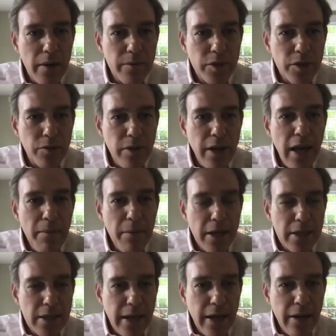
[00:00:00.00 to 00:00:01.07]
So naming
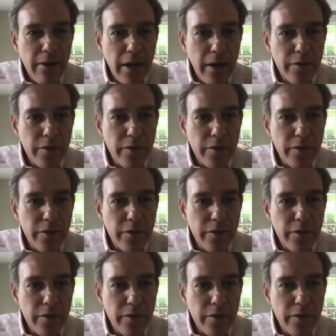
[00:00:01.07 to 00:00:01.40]
a town after